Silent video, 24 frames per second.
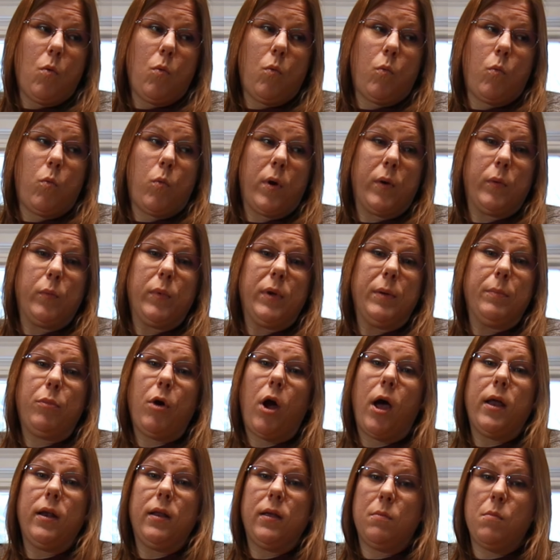When we
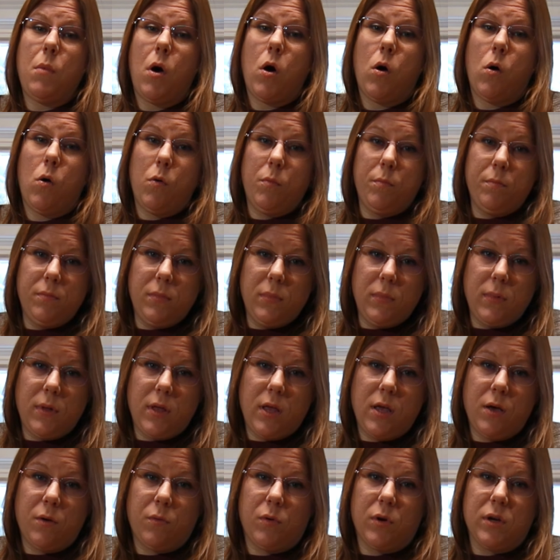brought him home,
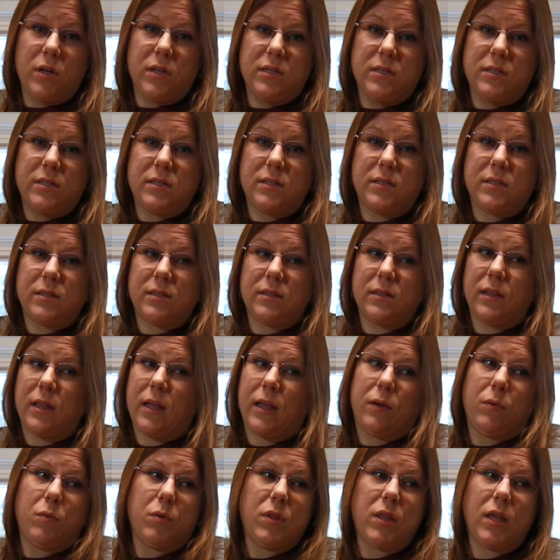it was
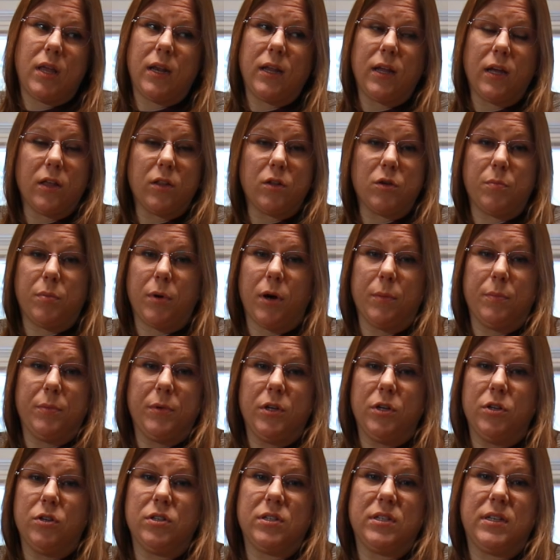like with any other puppy,
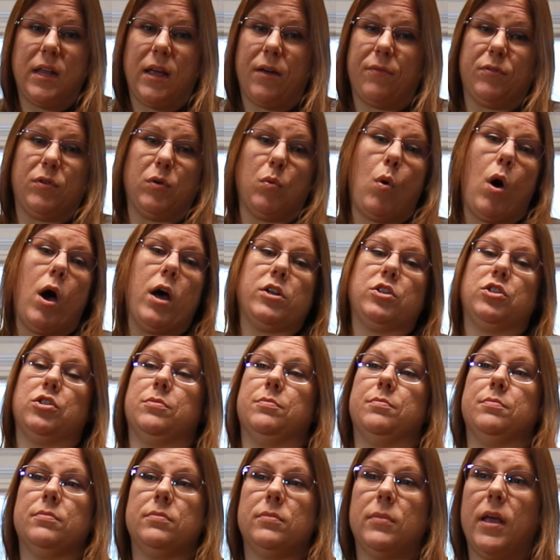you just have to watch
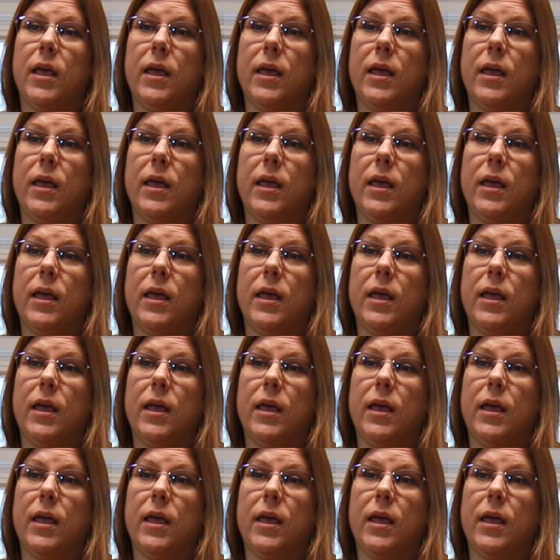him,